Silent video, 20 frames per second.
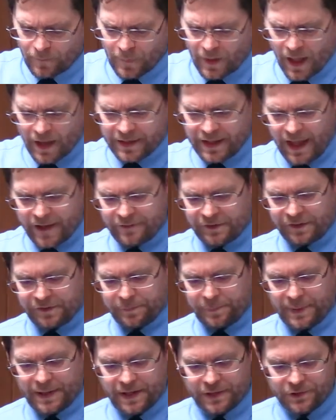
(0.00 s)
and gave a
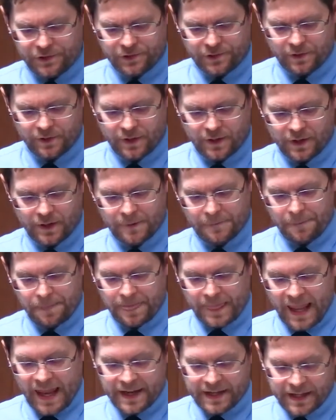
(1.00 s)
speech.
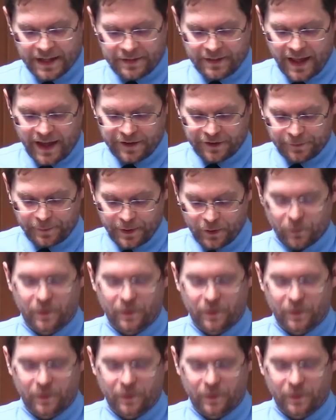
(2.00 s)
And in that speech,